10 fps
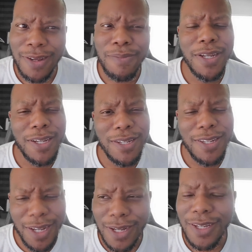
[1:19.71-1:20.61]
But
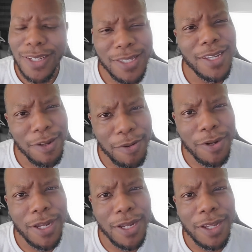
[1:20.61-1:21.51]
yeah, he said
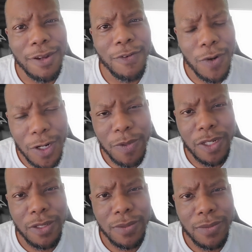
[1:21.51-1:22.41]
Greg
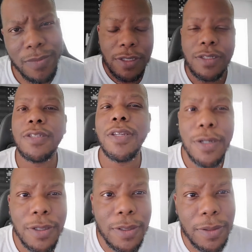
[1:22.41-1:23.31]
Roman.
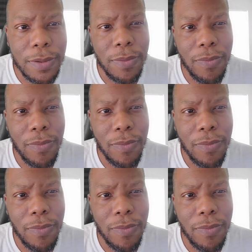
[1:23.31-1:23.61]
So